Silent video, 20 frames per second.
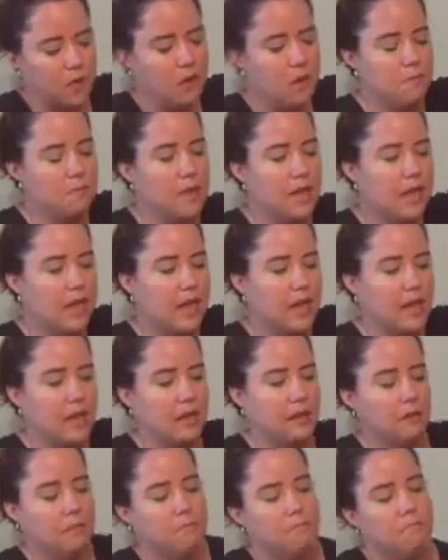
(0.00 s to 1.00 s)
Mickey
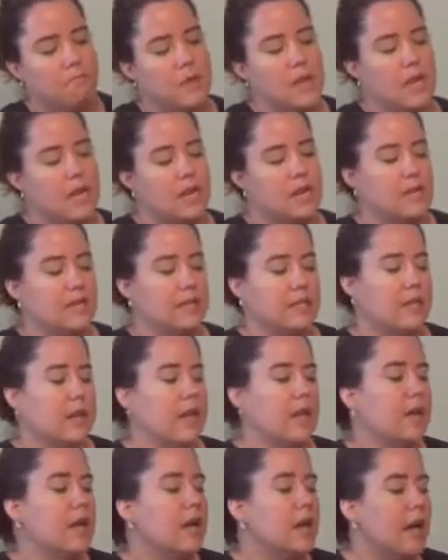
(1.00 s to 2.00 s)
and Minnie
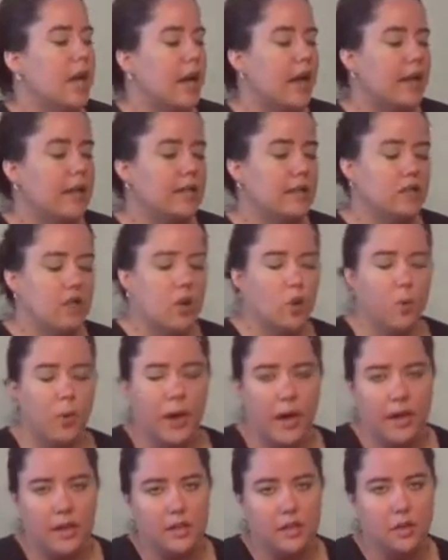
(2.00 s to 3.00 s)
Disney. And so what
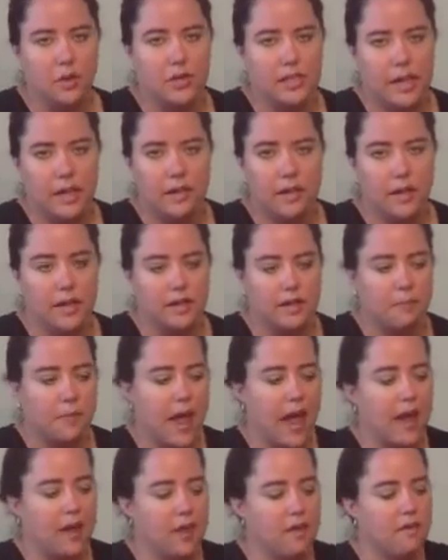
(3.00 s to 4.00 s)
I do is I like to
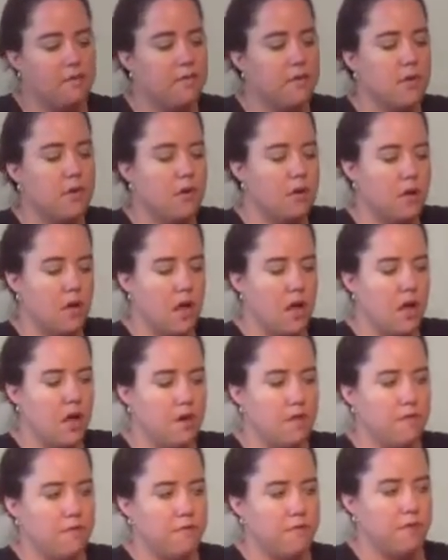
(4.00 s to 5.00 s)
pack it full
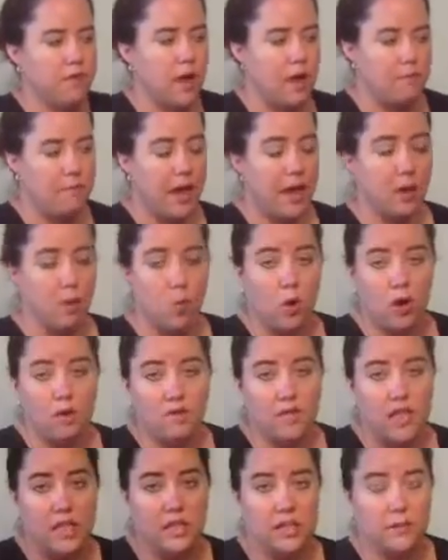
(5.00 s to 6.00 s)
of, I pack one of
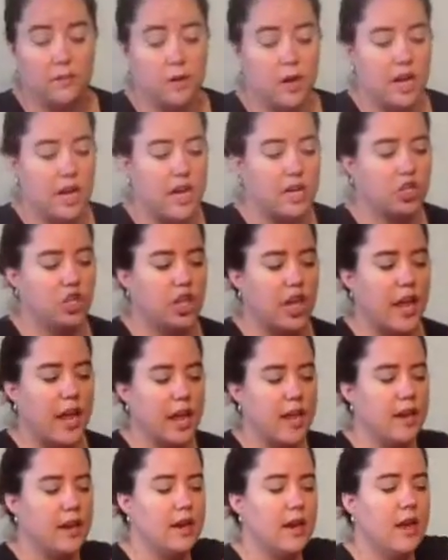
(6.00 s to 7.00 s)
these for each
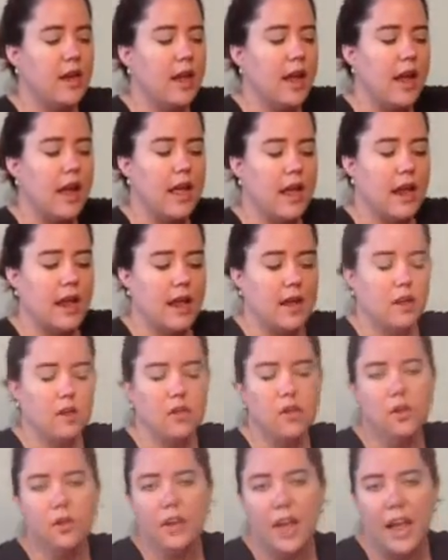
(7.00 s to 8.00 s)
kid, and I
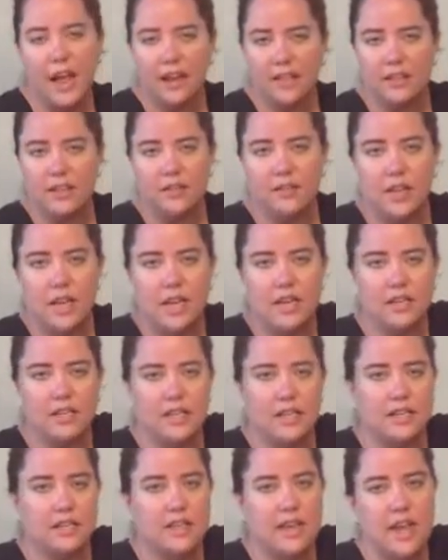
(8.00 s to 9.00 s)
include activities
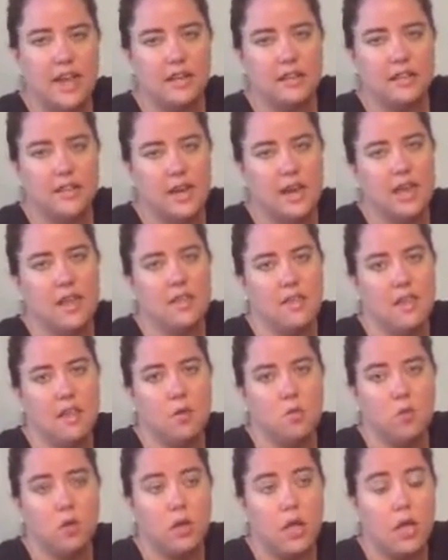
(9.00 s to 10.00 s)
and snacks that I
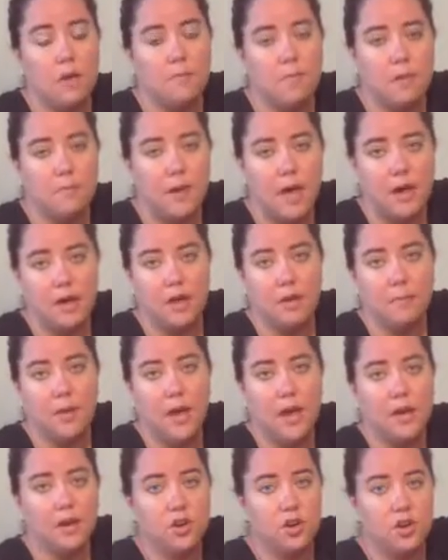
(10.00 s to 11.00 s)
think will keep them
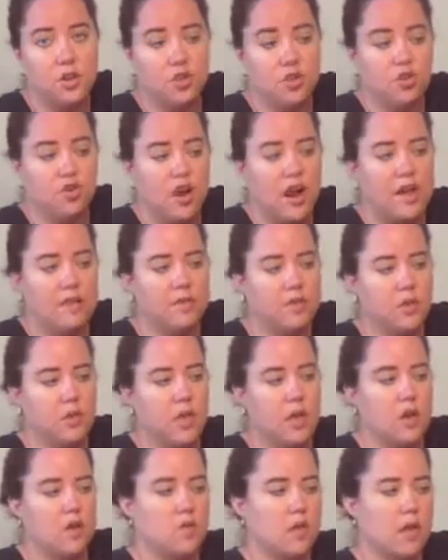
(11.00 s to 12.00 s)
occupied during the drive so
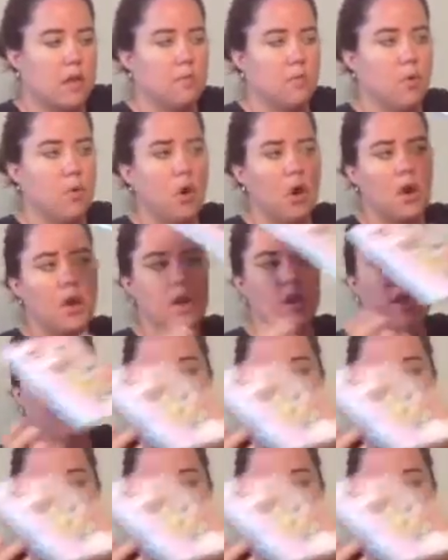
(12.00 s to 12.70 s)
they don't get bored.